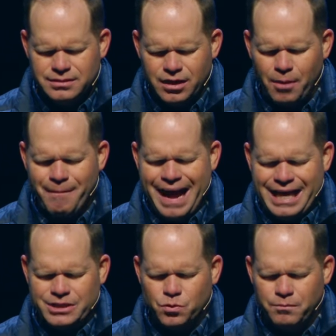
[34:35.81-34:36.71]
that our
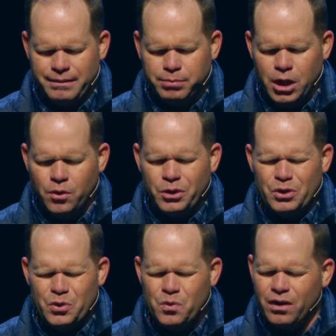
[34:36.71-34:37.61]
minds would be blown.
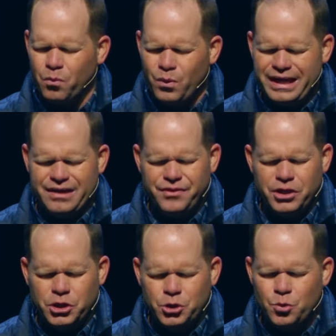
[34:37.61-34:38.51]
Who are we
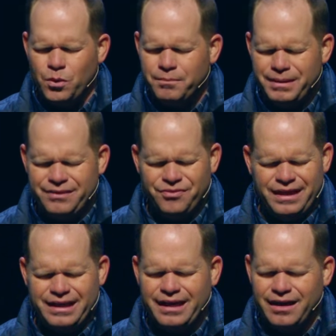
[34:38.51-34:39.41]
that you would be
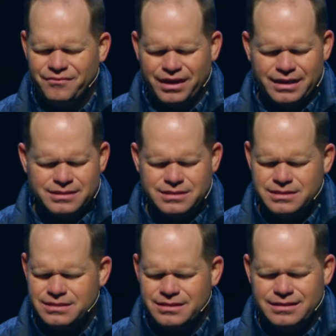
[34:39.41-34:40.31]
thinking of
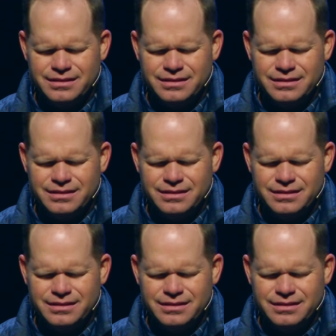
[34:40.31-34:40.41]
us?